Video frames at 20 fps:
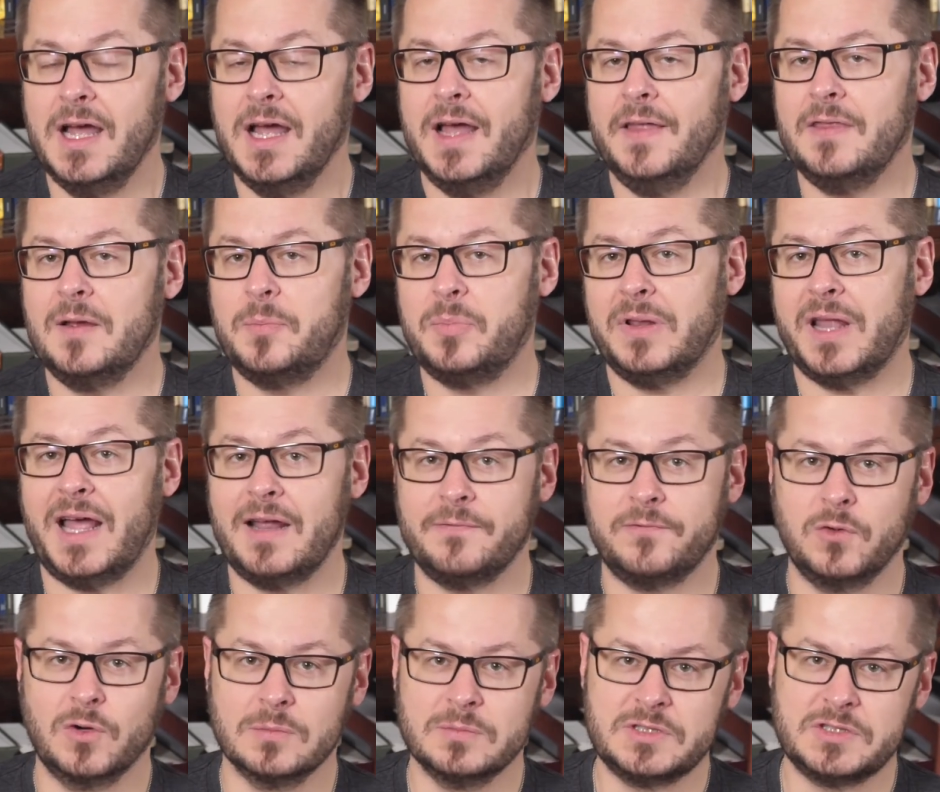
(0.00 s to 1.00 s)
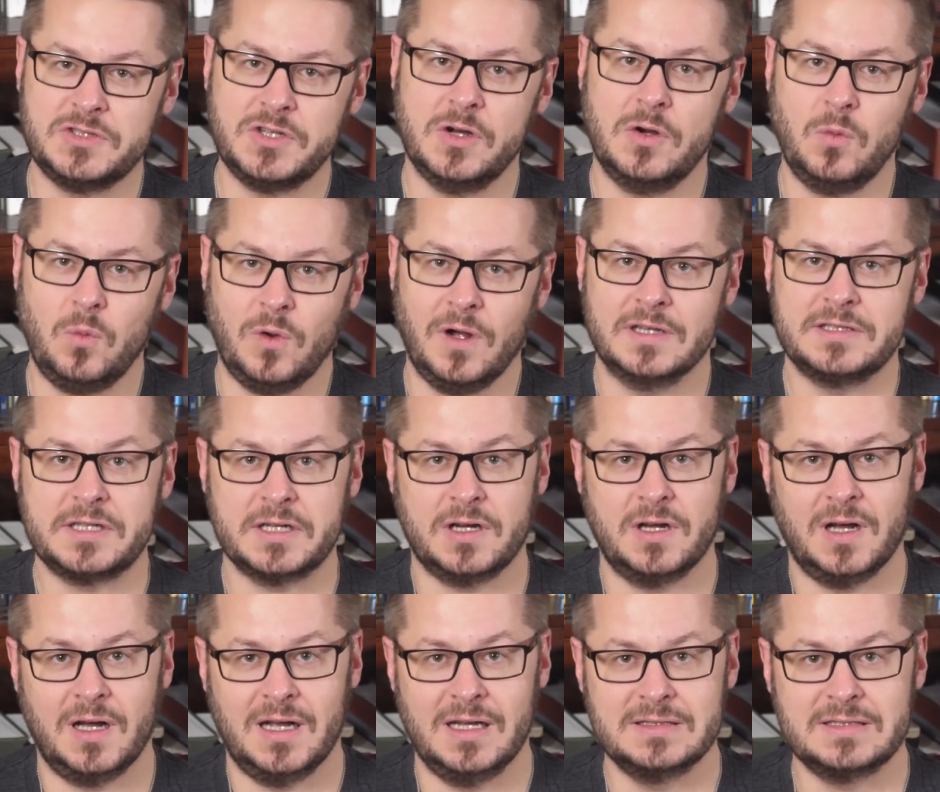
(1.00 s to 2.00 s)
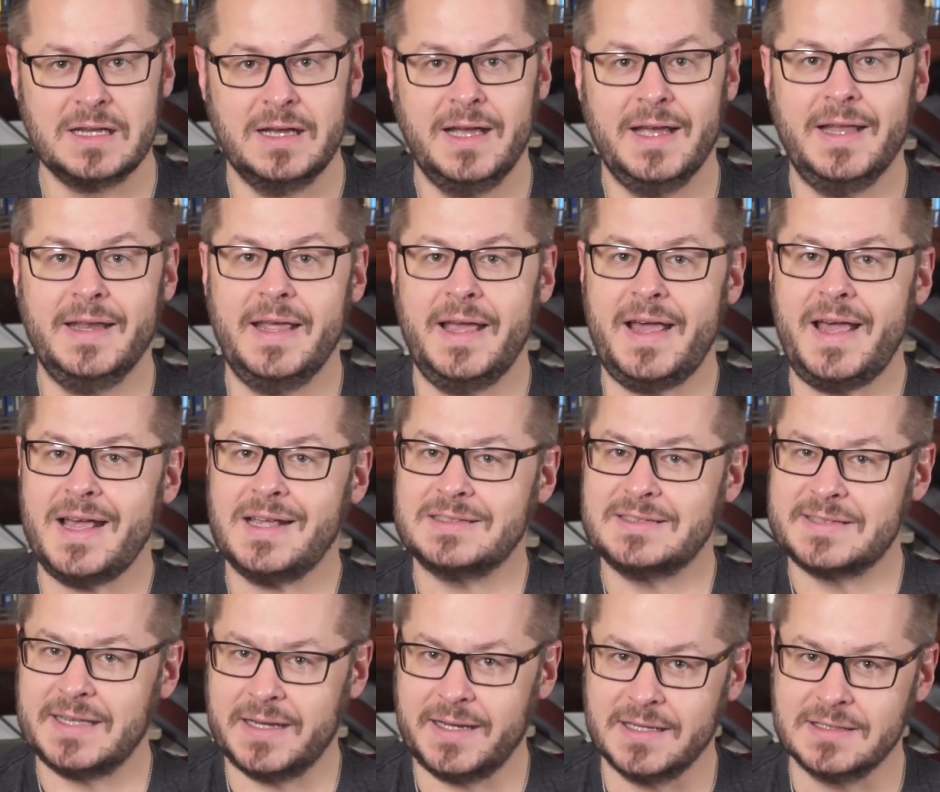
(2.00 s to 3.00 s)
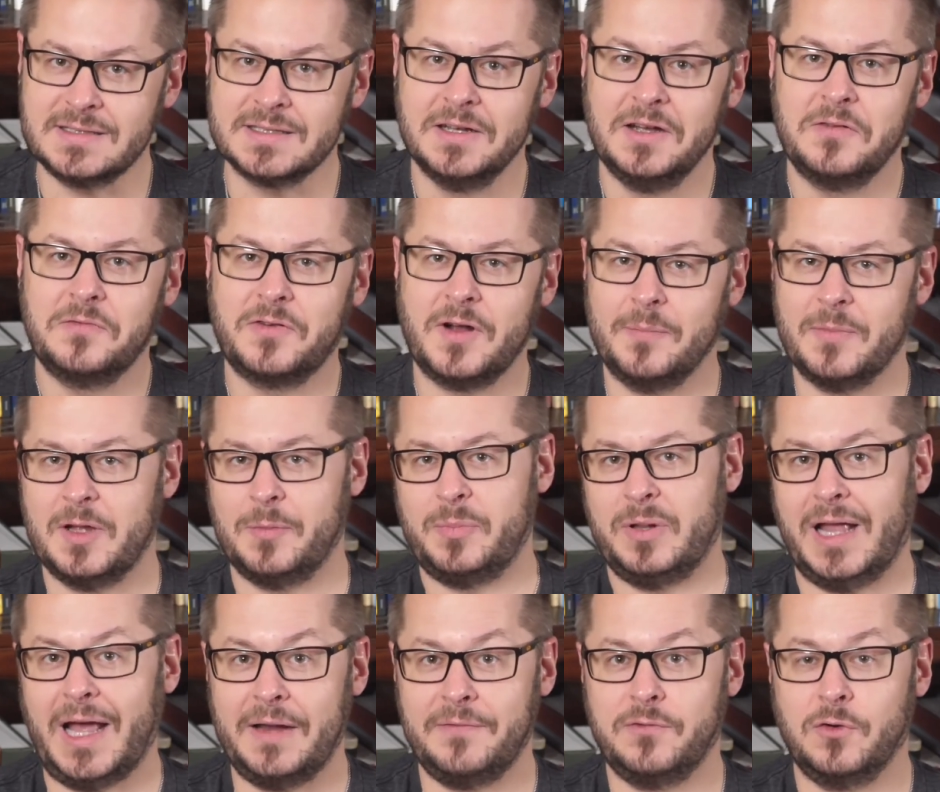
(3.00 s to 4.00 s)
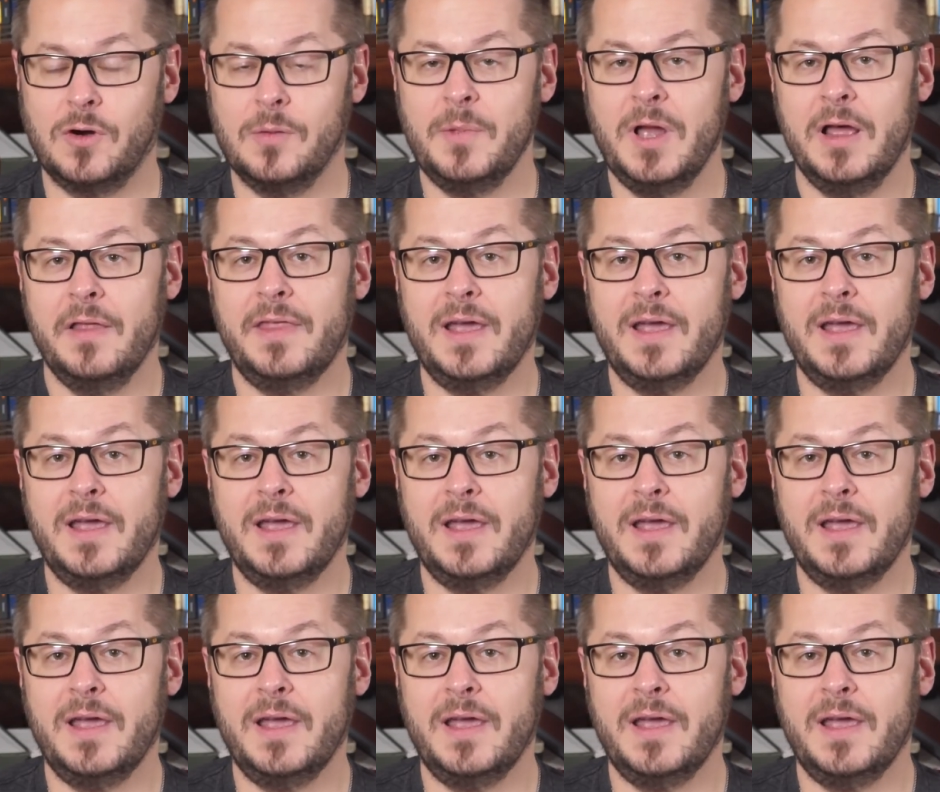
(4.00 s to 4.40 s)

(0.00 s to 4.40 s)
and the platforms don't want to cause an exodus from the platform.